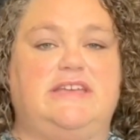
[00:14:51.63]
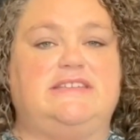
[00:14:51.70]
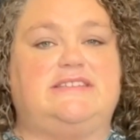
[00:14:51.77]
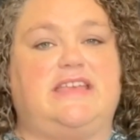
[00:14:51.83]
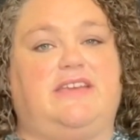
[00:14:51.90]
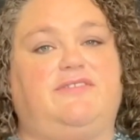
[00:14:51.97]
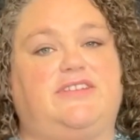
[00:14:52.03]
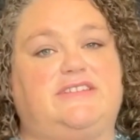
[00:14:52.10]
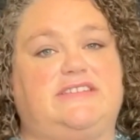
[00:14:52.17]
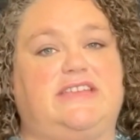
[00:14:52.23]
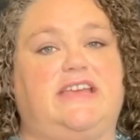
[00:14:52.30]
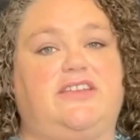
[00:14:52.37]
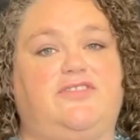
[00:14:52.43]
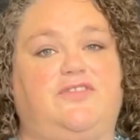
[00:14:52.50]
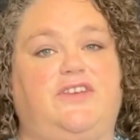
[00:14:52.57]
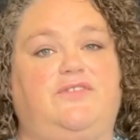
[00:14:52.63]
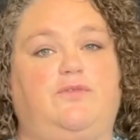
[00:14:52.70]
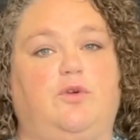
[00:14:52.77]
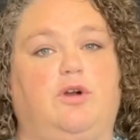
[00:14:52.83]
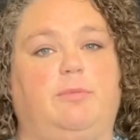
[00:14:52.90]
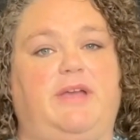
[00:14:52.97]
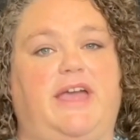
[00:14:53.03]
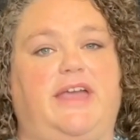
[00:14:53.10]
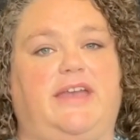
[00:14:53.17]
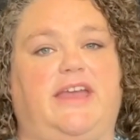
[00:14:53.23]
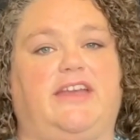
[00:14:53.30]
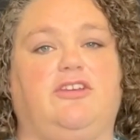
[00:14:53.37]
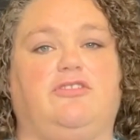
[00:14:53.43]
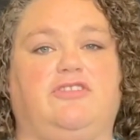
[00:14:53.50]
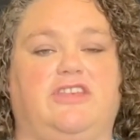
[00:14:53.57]
Save as CSV format
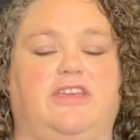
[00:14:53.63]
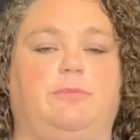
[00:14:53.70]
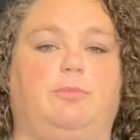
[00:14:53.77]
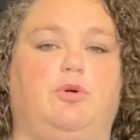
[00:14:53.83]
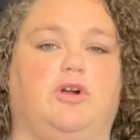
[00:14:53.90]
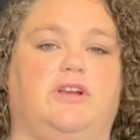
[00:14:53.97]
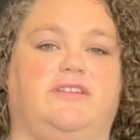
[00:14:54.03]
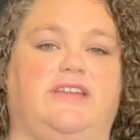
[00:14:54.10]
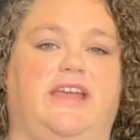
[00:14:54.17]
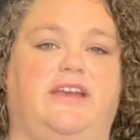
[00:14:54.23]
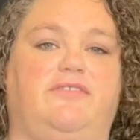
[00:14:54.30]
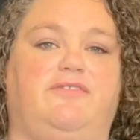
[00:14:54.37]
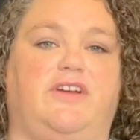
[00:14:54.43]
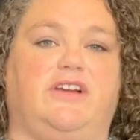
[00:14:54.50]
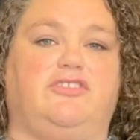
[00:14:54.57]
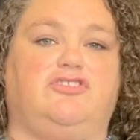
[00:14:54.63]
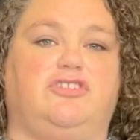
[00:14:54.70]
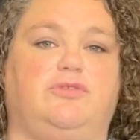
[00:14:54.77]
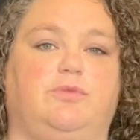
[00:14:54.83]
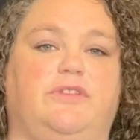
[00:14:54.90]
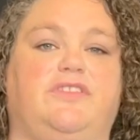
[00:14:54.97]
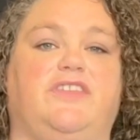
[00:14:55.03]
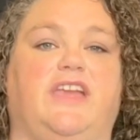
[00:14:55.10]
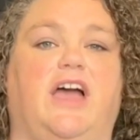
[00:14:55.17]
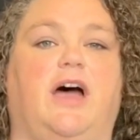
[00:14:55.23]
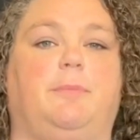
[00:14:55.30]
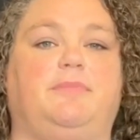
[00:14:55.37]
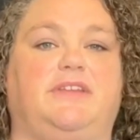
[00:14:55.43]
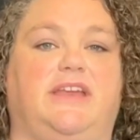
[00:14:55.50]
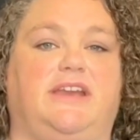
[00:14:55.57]
and use the import data function with the
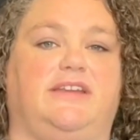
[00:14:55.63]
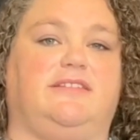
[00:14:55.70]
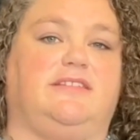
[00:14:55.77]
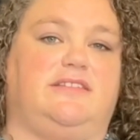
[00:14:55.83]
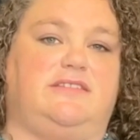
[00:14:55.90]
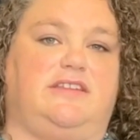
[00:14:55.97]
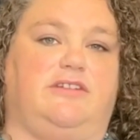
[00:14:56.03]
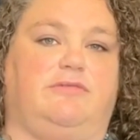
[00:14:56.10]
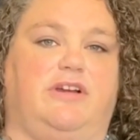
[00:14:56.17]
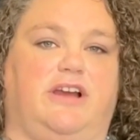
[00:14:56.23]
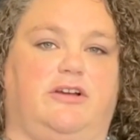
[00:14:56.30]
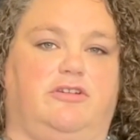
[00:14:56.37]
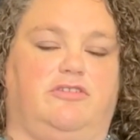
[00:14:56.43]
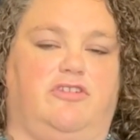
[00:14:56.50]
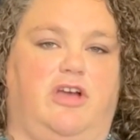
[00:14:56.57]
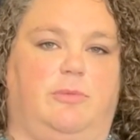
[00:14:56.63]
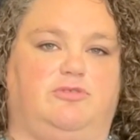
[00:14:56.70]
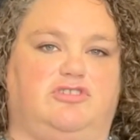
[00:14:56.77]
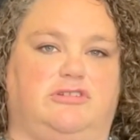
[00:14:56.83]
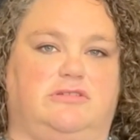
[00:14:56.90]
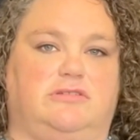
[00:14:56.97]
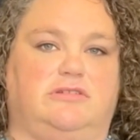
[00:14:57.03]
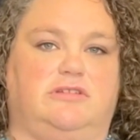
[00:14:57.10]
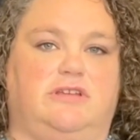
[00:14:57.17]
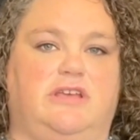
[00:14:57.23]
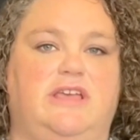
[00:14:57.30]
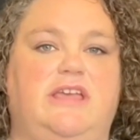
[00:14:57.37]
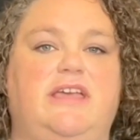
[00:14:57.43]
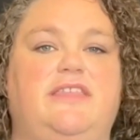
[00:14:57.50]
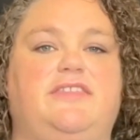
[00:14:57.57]
update existing records option.
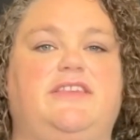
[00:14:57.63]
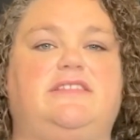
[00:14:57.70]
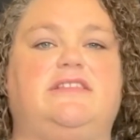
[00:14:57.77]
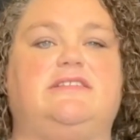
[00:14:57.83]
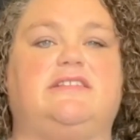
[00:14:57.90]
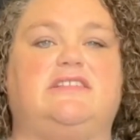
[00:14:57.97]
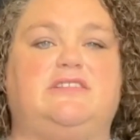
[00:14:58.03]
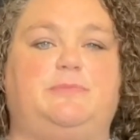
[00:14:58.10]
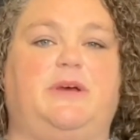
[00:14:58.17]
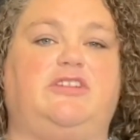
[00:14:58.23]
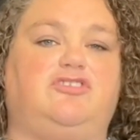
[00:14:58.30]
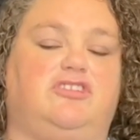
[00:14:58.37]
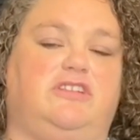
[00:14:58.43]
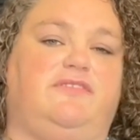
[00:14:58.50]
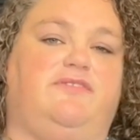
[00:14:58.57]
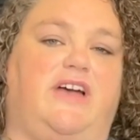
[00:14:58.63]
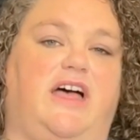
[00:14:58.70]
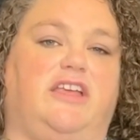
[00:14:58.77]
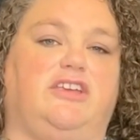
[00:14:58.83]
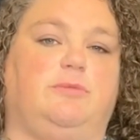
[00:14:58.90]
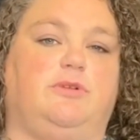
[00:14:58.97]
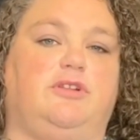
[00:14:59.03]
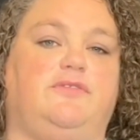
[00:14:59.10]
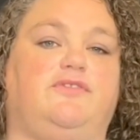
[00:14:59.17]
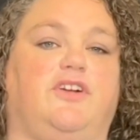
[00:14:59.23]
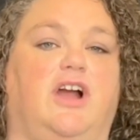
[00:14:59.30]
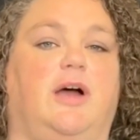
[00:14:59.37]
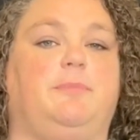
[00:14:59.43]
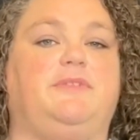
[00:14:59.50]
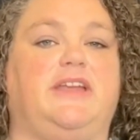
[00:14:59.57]
This is especially valuable for
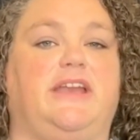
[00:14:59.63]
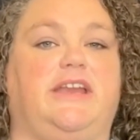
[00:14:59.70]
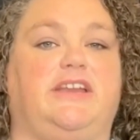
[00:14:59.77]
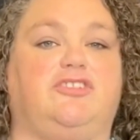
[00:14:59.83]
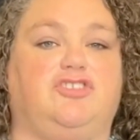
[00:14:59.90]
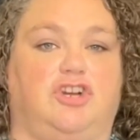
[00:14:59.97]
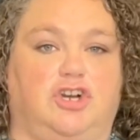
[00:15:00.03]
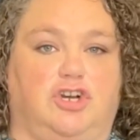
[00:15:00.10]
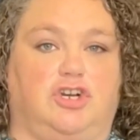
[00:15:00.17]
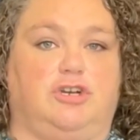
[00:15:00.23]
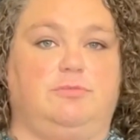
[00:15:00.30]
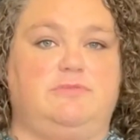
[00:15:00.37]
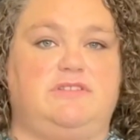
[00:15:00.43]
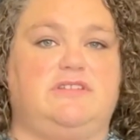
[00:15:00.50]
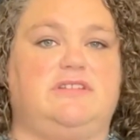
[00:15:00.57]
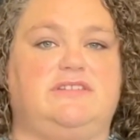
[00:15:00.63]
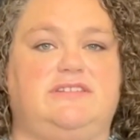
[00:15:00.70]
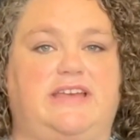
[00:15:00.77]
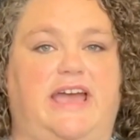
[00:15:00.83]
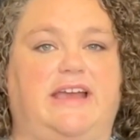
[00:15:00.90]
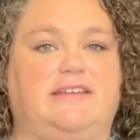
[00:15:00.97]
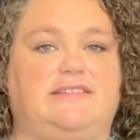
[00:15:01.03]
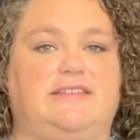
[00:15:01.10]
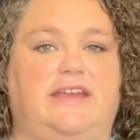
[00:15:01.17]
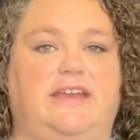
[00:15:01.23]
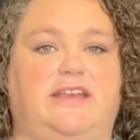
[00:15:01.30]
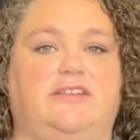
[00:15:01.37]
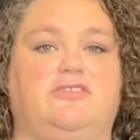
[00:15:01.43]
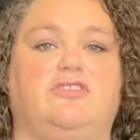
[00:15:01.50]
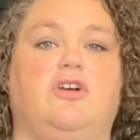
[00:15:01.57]
updating terms, tax
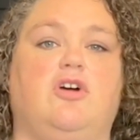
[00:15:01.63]
settings,